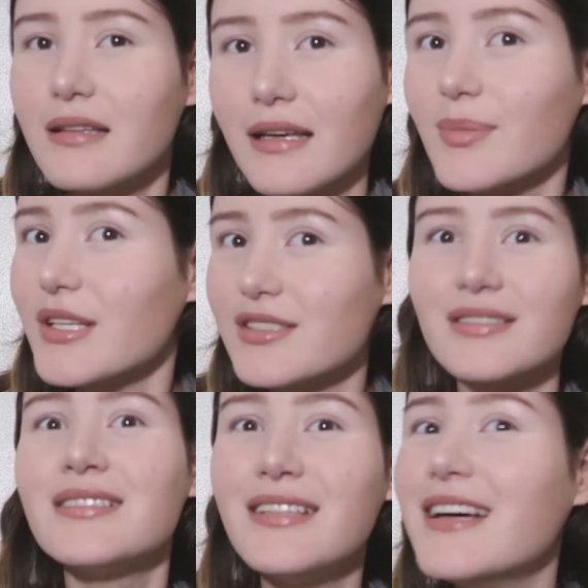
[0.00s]
Like bitch,
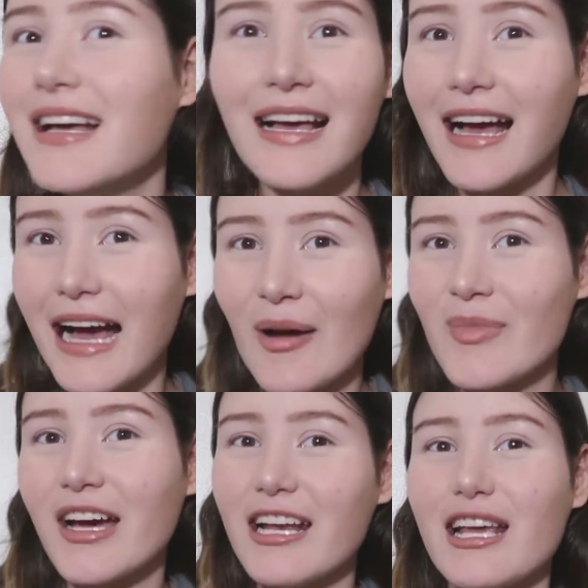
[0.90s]

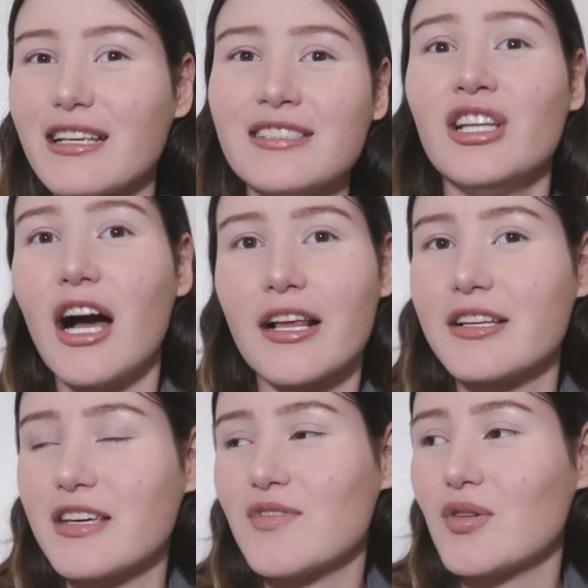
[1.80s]
I'm not like not
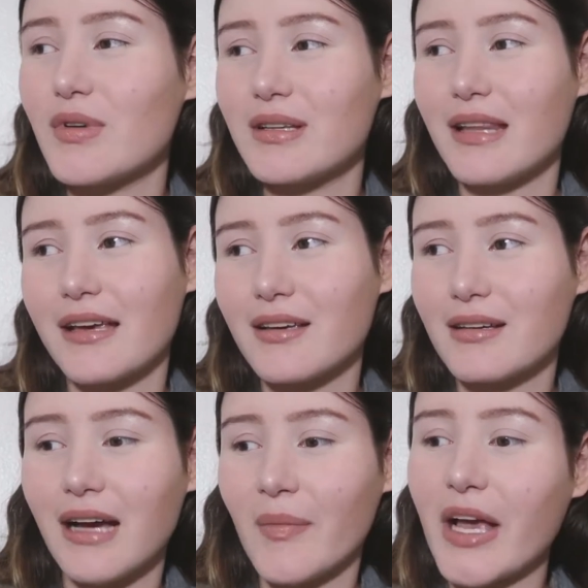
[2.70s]
gonna give you what,
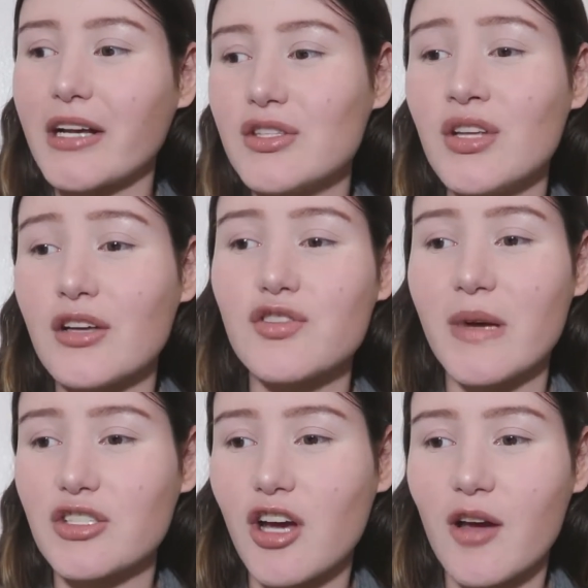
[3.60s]
like I'm not gonna not do
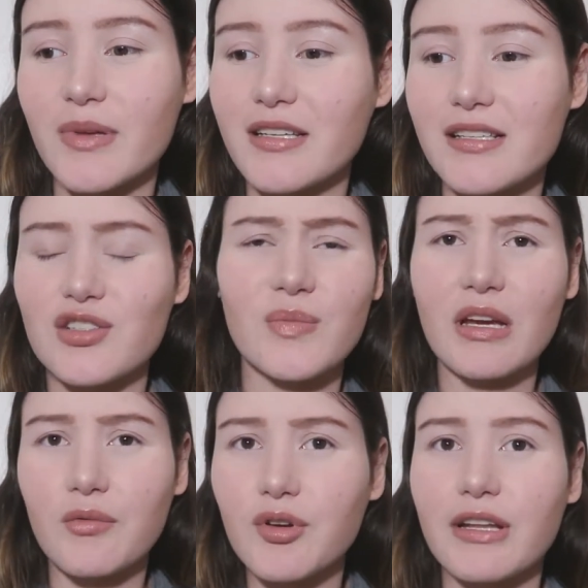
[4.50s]
my job because you're
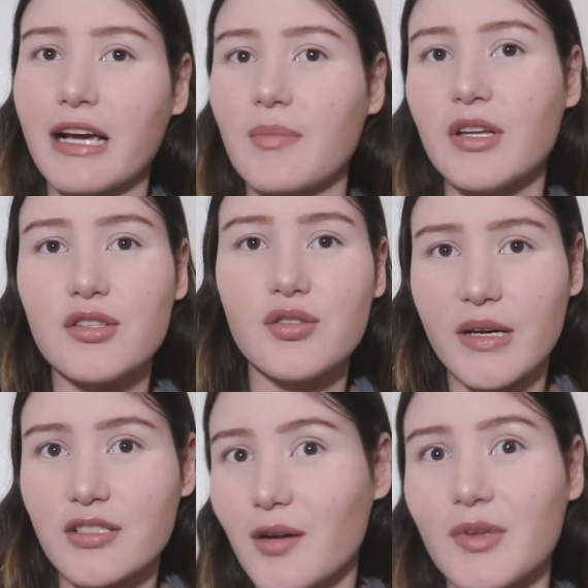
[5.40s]
being rude. Like I'm gonna do
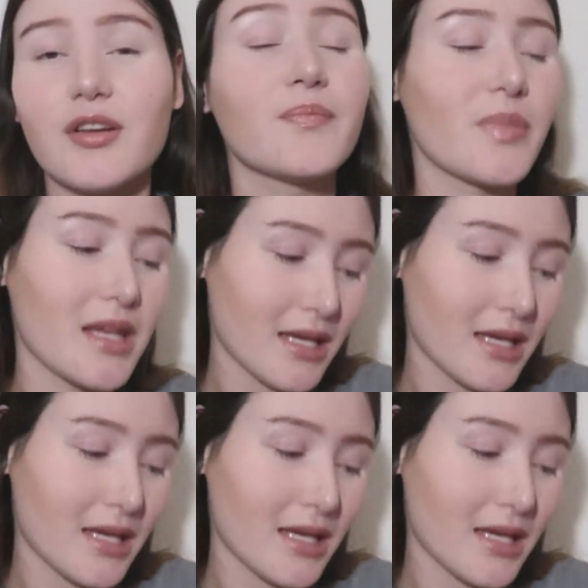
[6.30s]
my job, you know.